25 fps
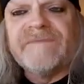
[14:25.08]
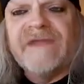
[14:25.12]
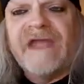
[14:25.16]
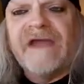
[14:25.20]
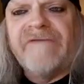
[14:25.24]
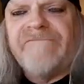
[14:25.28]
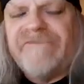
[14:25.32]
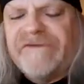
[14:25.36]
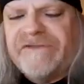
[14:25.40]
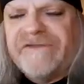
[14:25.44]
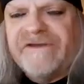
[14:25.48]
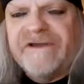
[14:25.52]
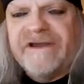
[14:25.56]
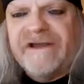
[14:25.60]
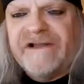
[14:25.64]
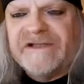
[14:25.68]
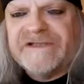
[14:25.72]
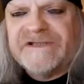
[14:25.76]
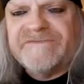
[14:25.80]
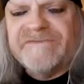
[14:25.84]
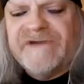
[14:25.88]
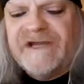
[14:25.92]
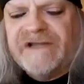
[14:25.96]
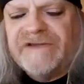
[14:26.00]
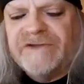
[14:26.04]
Everything
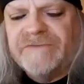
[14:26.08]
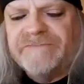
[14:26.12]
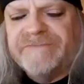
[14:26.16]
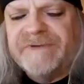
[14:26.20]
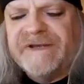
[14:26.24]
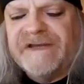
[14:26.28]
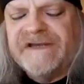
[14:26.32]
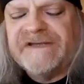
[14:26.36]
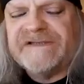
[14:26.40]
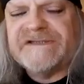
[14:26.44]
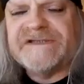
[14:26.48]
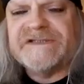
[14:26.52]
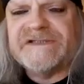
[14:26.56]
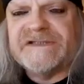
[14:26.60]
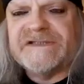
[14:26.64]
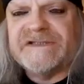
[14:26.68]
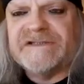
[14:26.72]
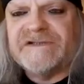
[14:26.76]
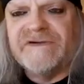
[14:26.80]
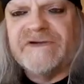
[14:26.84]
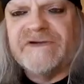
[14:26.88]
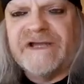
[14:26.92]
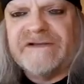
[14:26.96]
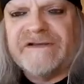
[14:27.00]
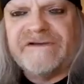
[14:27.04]
else we had to piece
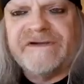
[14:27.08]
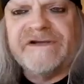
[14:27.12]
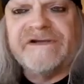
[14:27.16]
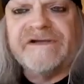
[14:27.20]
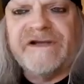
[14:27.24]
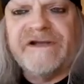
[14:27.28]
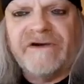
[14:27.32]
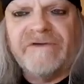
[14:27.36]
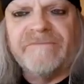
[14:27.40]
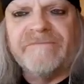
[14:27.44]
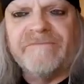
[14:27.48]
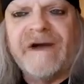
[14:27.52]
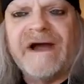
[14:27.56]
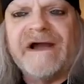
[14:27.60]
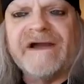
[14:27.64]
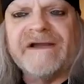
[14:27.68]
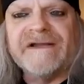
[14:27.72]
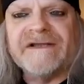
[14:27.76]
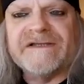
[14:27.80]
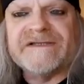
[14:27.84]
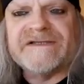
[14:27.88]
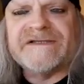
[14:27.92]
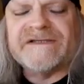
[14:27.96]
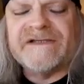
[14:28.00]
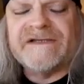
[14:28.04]
together in our
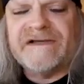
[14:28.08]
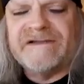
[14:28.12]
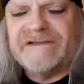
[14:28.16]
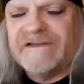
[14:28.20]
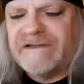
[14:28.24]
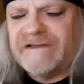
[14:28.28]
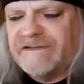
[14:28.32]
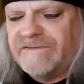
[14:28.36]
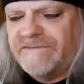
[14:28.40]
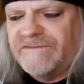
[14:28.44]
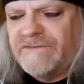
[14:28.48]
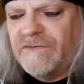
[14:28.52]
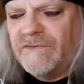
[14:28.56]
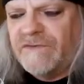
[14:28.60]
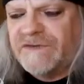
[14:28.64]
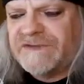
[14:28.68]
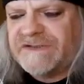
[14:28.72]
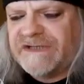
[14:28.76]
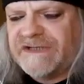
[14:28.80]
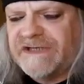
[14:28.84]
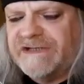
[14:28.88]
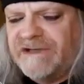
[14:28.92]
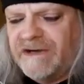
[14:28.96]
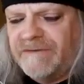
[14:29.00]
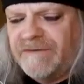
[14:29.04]
minds, and of course
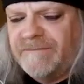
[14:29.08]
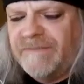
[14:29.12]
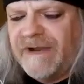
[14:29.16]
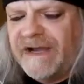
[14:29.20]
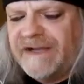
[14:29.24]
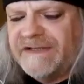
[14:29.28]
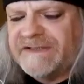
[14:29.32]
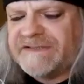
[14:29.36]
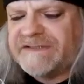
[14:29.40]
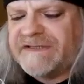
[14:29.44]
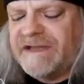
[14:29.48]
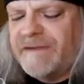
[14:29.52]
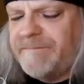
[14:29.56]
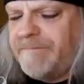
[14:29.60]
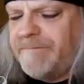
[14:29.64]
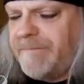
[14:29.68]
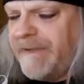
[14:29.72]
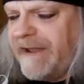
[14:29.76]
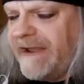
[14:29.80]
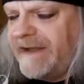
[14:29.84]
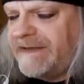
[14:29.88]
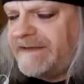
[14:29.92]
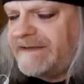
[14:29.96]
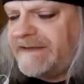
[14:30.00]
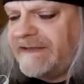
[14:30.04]
in our minds that
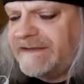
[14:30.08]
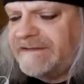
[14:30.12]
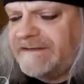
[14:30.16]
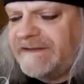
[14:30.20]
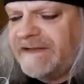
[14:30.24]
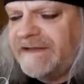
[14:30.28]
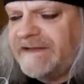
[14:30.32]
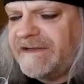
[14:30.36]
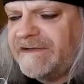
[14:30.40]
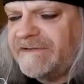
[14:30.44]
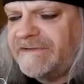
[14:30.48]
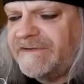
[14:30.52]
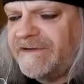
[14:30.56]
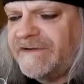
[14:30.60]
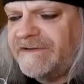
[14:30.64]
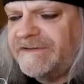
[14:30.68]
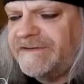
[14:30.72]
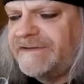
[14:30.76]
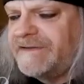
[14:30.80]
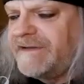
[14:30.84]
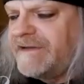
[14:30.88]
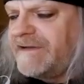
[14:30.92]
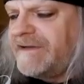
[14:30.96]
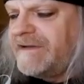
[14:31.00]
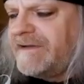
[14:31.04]
band had taken
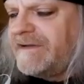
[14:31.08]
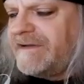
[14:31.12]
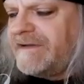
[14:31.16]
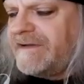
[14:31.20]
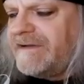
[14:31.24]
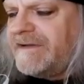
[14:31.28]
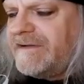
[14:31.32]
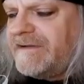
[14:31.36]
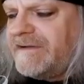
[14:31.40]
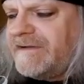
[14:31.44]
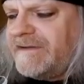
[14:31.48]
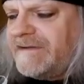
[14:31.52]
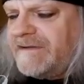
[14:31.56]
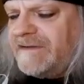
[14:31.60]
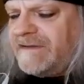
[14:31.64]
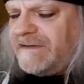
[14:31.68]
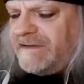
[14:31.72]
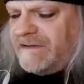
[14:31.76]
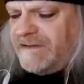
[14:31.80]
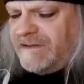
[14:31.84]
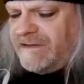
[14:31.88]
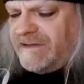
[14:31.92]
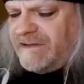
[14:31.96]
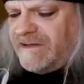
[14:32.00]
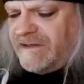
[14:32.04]
on
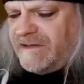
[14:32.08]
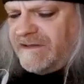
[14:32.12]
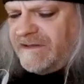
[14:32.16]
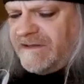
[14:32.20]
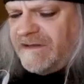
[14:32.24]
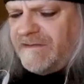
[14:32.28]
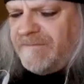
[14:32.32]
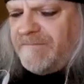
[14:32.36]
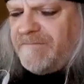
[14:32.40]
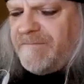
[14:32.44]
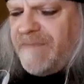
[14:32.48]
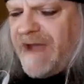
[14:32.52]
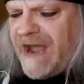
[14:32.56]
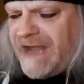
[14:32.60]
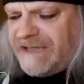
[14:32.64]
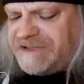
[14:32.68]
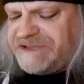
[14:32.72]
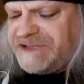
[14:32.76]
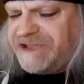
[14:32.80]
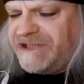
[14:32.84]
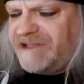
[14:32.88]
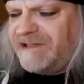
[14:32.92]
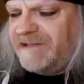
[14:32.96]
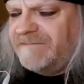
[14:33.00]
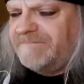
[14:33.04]
a
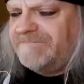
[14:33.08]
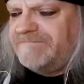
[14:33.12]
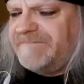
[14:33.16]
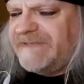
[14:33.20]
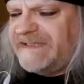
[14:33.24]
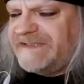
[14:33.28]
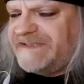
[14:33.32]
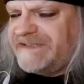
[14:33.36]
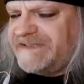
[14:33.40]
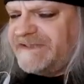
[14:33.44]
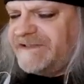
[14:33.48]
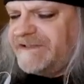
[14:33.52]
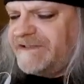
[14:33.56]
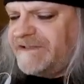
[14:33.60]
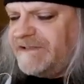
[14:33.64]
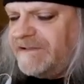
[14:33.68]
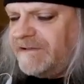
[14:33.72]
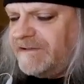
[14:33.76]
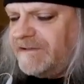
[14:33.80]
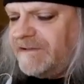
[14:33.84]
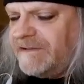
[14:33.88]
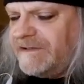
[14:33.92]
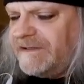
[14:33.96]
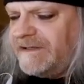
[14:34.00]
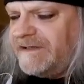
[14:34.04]
magical,
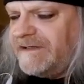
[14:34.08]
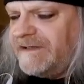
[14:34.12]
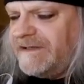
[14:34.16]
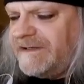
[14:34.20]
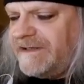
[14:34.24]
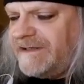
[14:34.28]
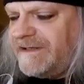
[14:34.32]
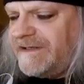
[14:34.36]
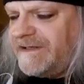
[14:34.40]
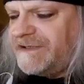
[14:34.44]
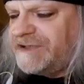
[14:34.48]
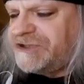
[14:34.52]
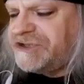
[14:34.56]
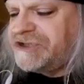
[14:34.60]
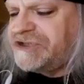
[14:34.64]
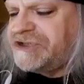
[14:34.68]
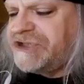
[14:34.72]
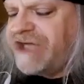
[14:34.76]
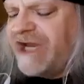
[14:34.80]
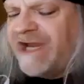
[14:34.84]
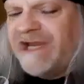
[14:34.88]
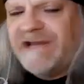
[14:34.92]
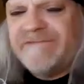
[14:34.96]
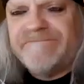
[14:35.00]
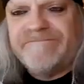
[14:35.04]
mystical
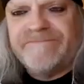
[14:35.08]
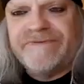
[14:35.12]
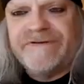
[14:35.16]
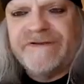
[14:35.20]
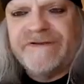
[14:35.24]
shape.